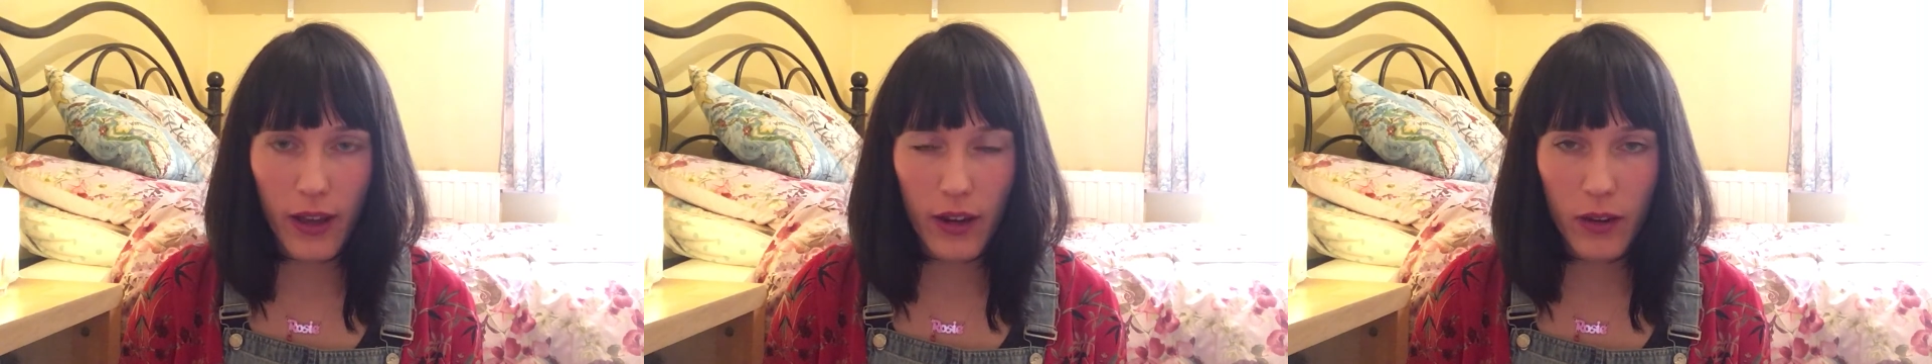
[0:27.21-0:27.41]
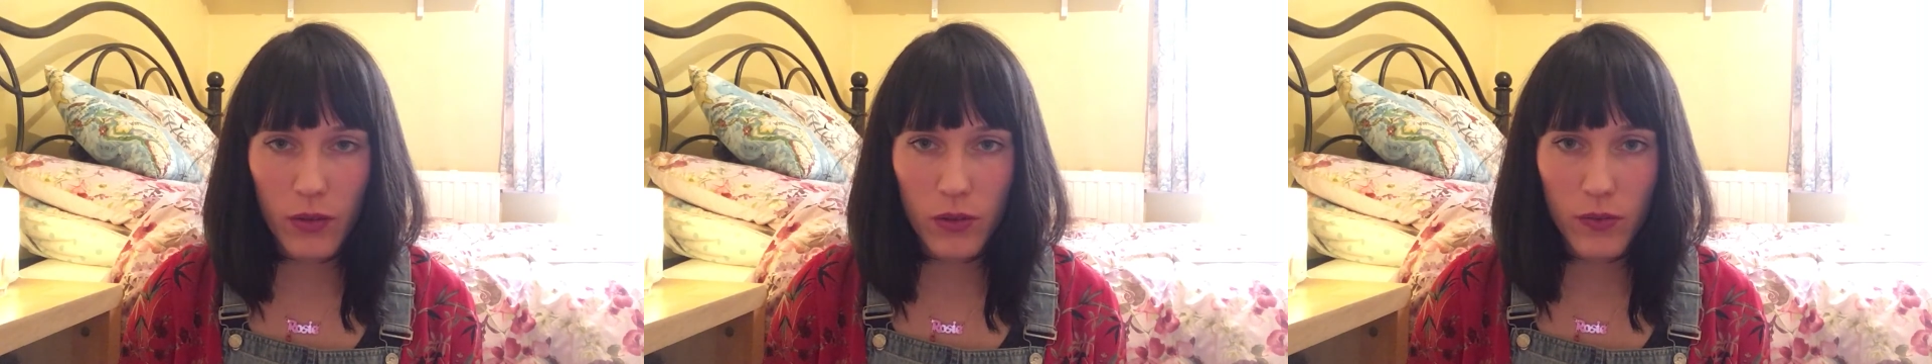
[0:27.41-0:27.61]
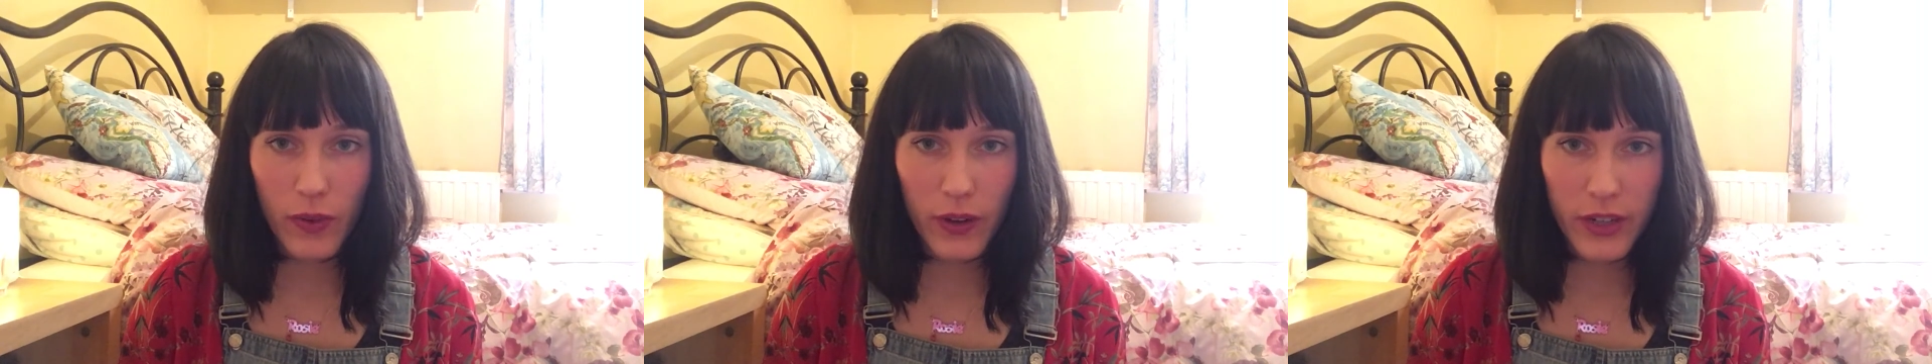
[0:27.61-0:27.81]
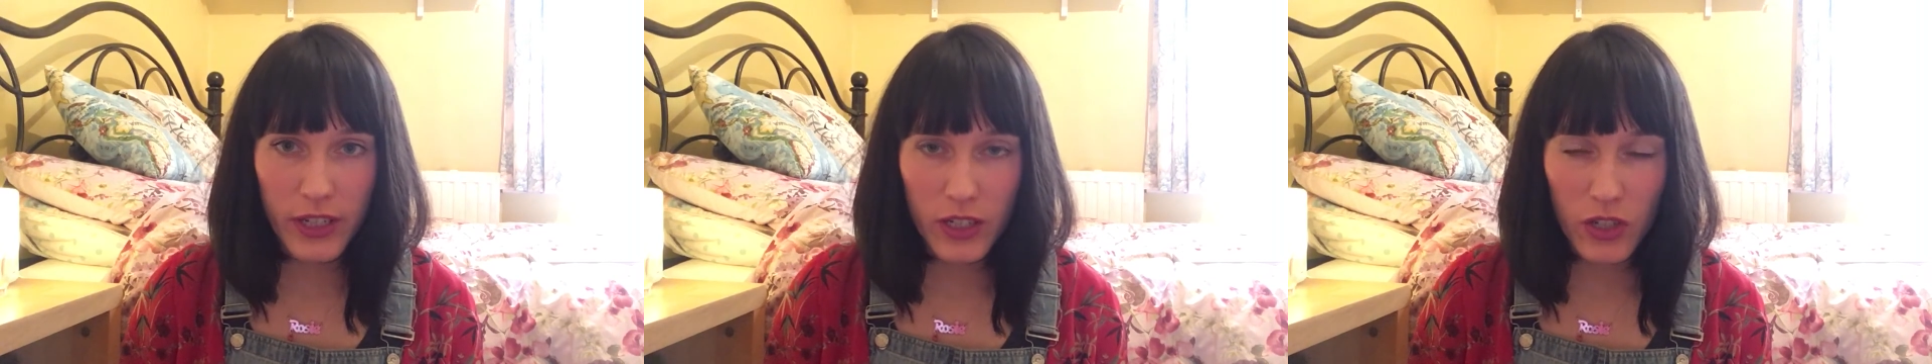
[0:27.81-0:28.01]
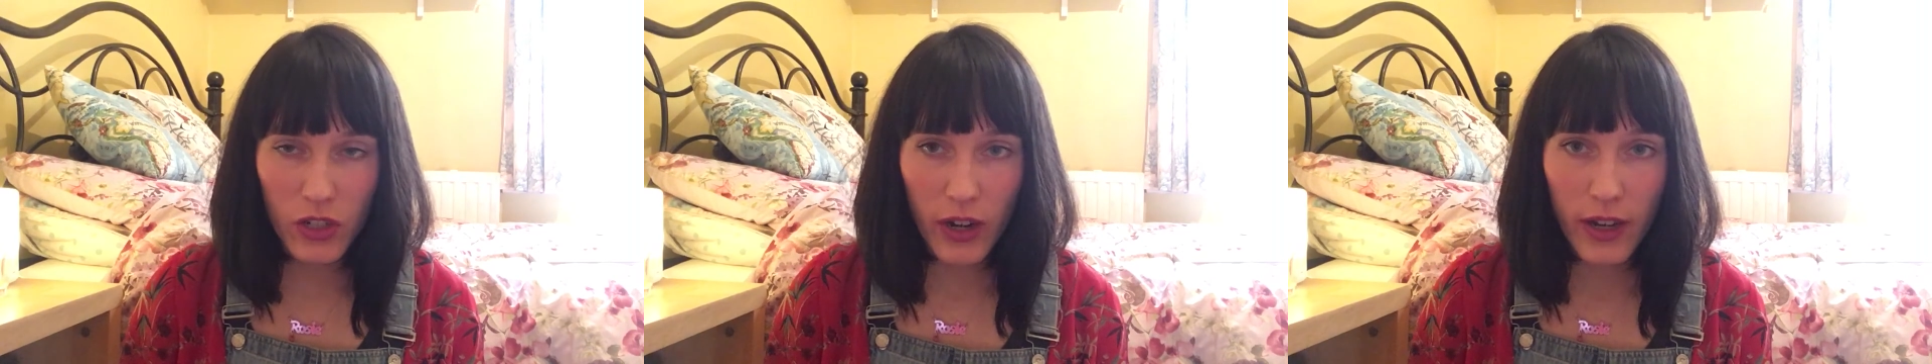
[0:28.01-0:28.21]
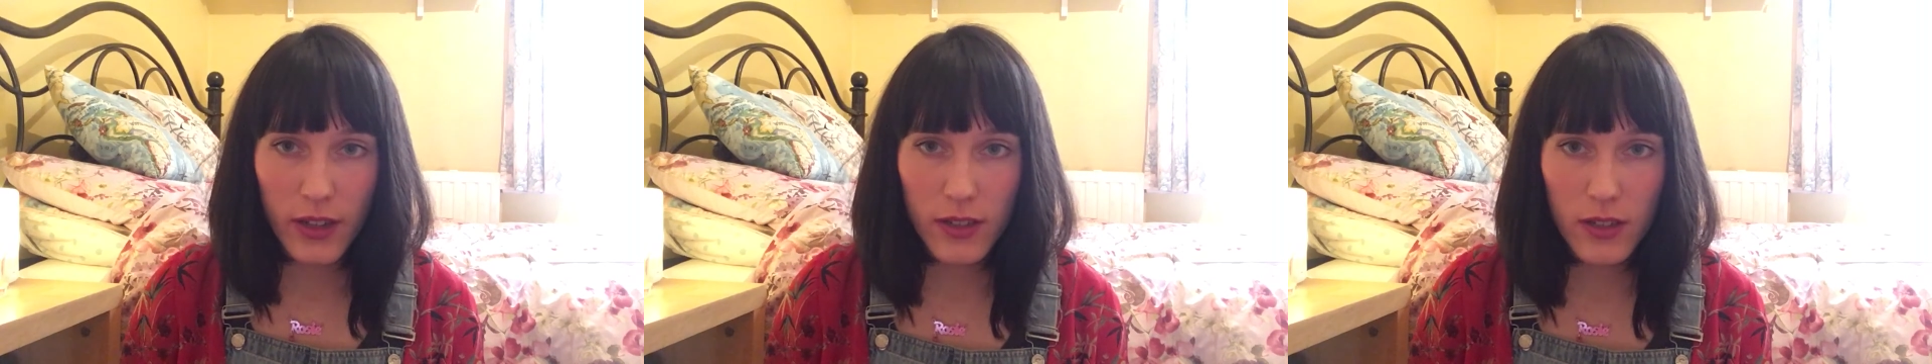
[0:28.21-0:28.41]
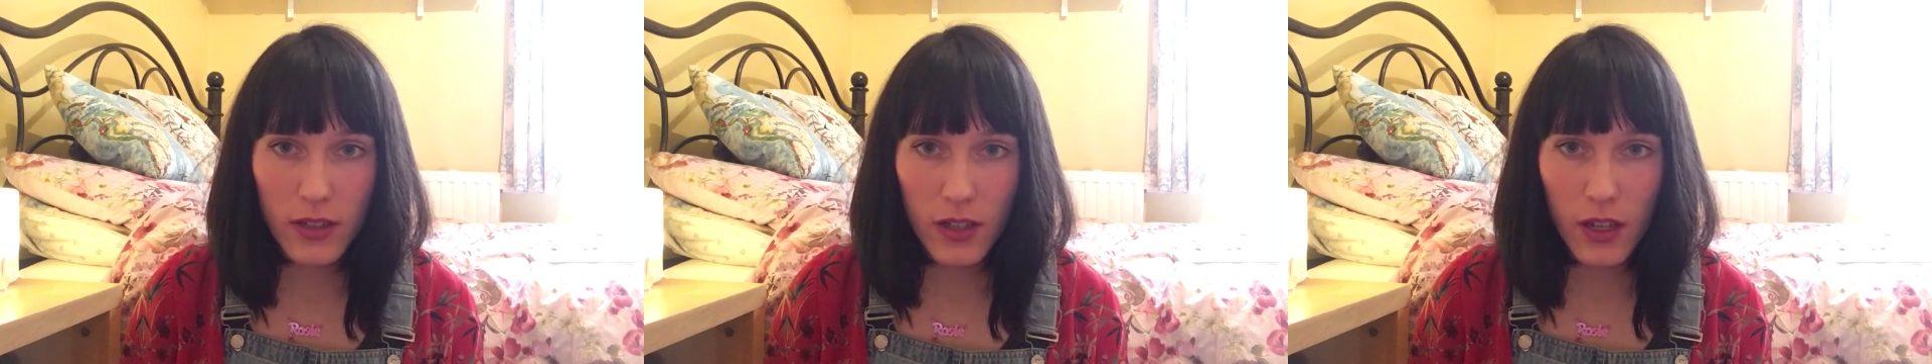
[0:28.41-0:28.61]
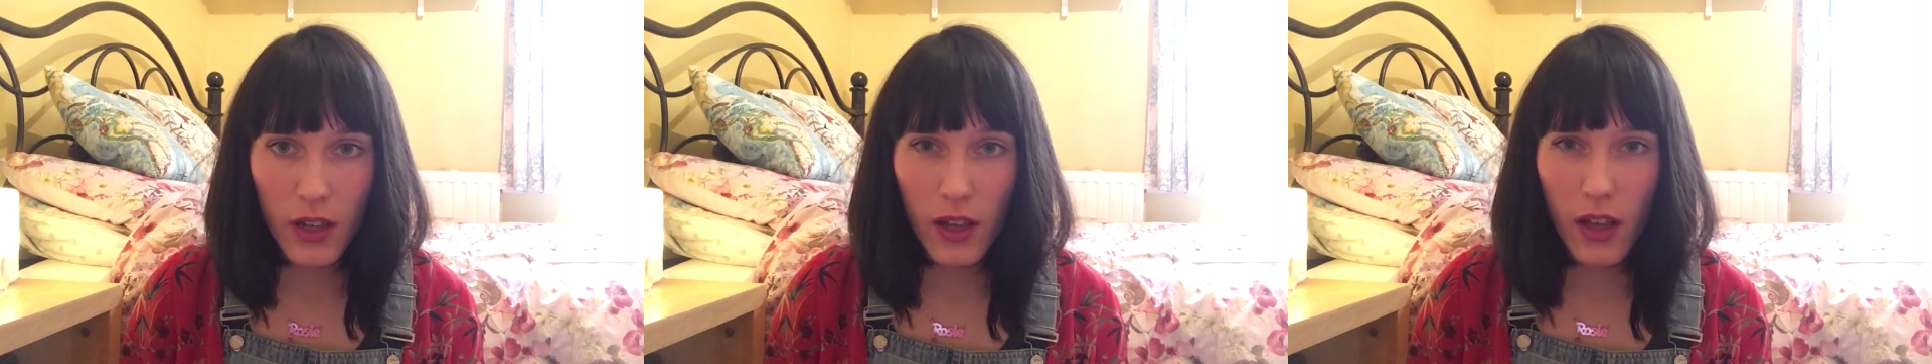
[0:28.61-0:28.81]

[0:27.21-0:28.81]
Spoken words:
and I was very distressed.